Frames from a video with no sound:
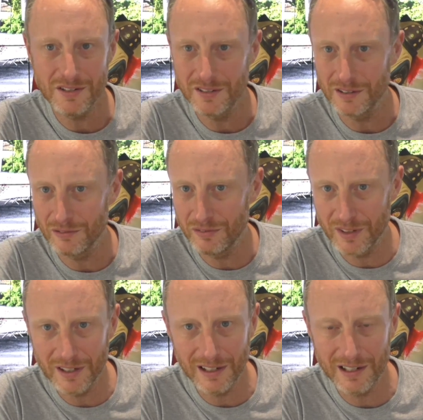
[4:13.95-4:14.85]
You didn't
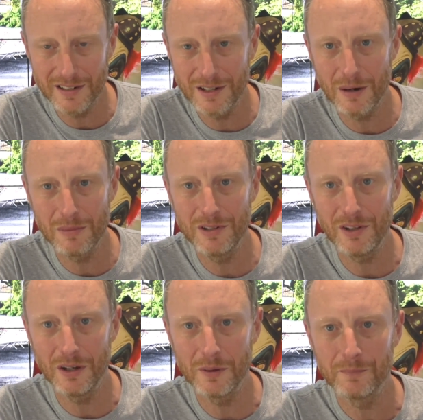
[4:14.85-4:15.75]
feed like you normally
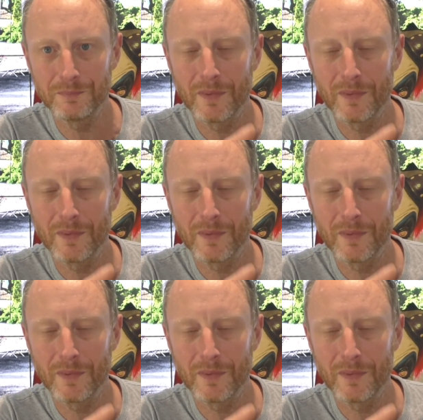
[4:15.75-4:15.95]
do.